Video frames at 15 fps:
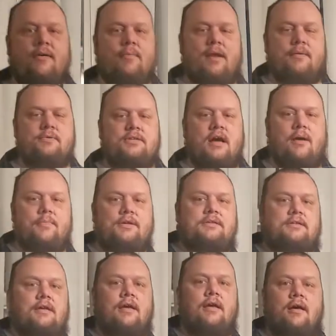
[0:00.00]
my name's
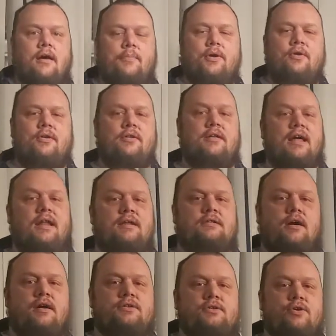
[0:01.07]
Thomas. I'm here today to
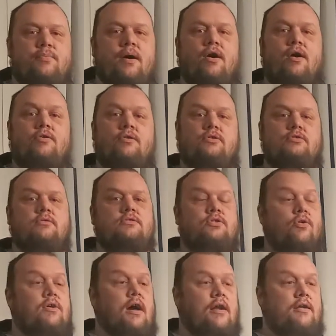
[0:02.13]
talk to you about
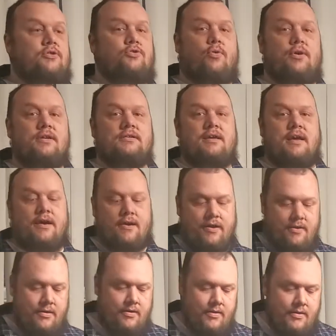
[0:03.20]
Sulcata tortoise care.
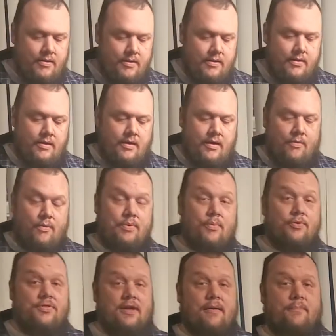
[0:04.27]
When
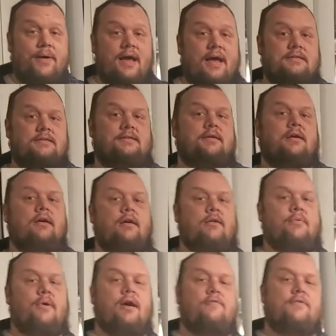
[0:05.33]
people think of pets,
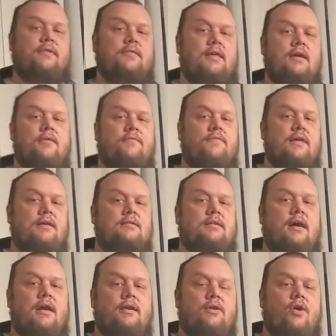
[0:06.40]
we often think of things
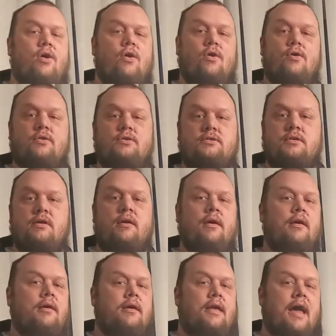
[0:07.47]
like dogs,
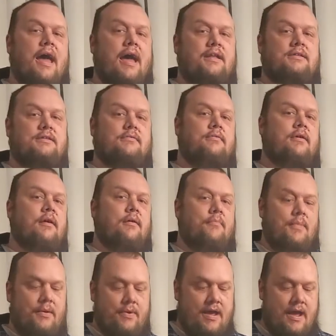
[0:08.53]
cats,
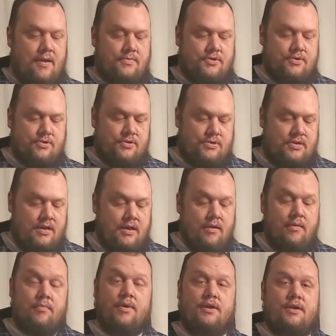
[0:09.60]
maybe hamsters,
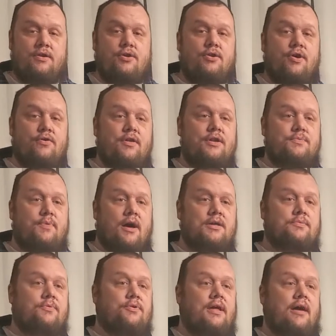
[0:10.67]
but did you know that it's
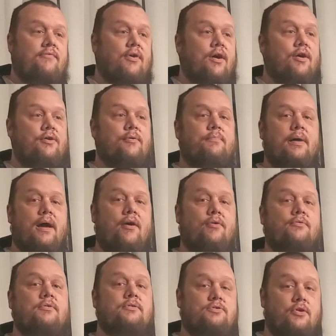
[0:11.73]
possible to have a
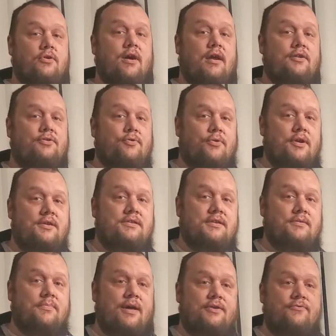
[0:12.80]
100-pound Sulcata tortoise as a
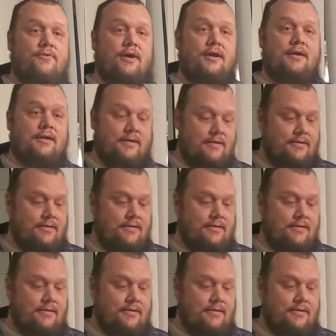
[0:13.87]
best friend?